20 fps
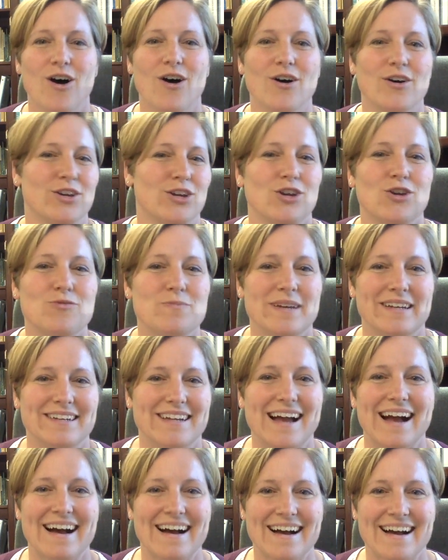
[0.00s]

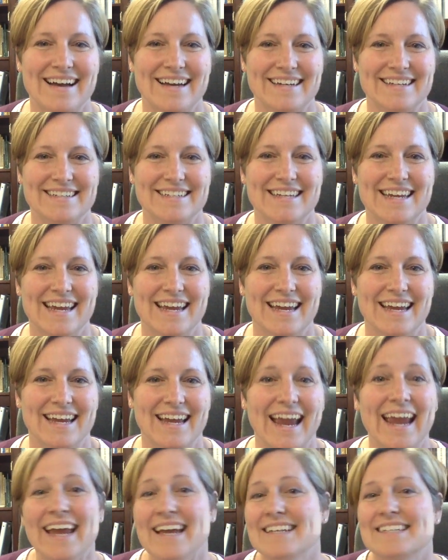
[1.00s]
humankind,
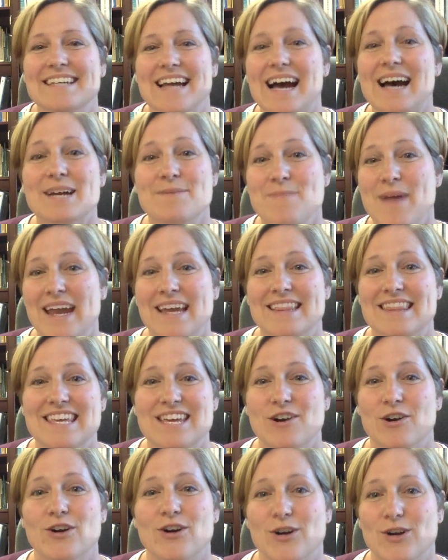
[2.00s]
and God made
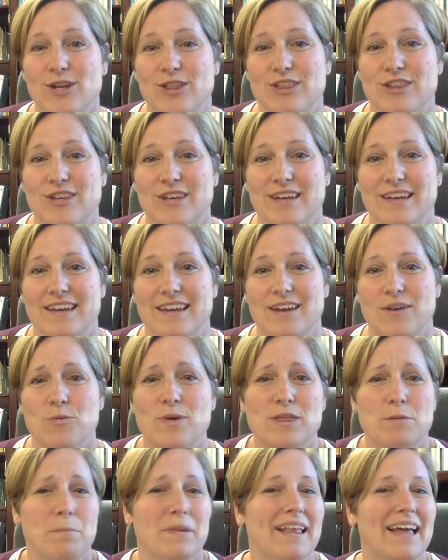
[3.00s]
the earth
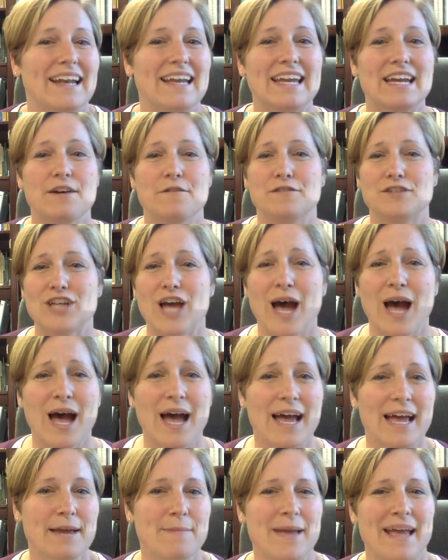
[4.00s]
with plenty of
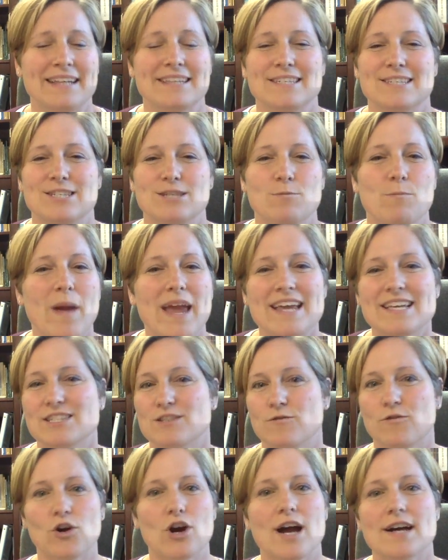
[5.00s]
time and space
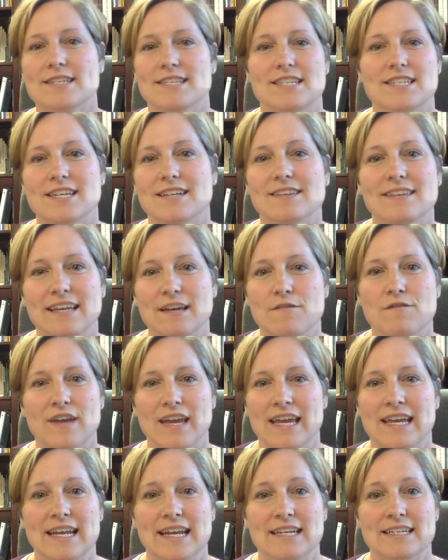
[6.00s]
for us to live
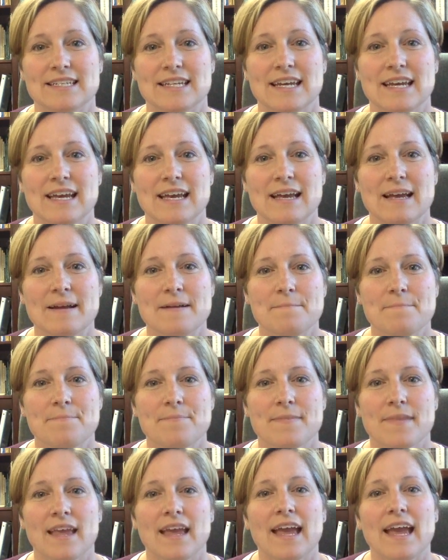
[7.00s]
in it.
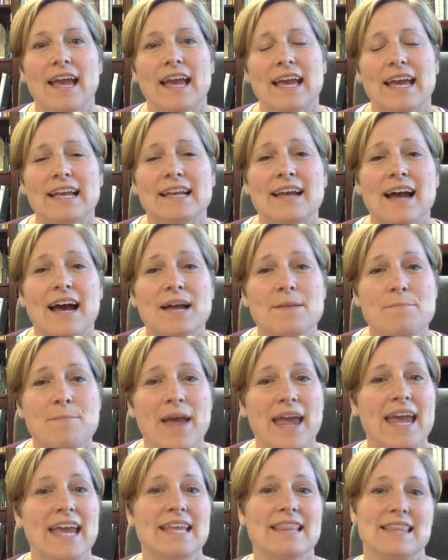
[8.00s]
And God
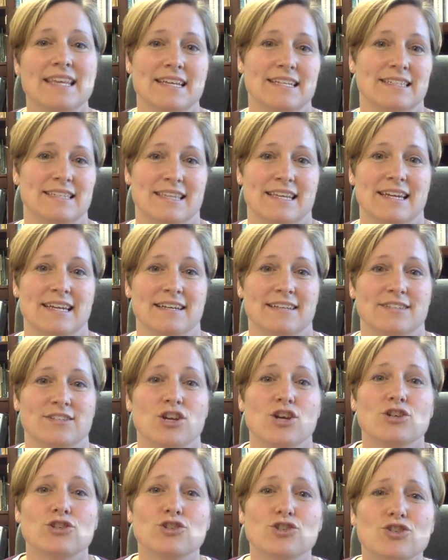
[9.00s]
made these things
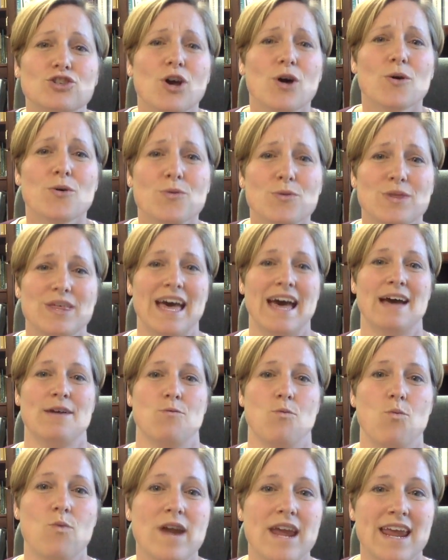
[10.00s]
so that
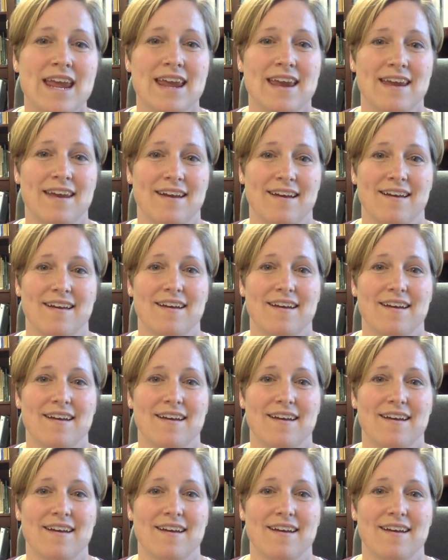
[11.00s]
we